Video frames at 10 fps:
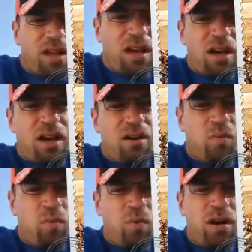
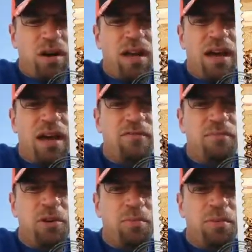
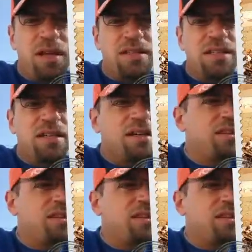1.5 mil plastic, I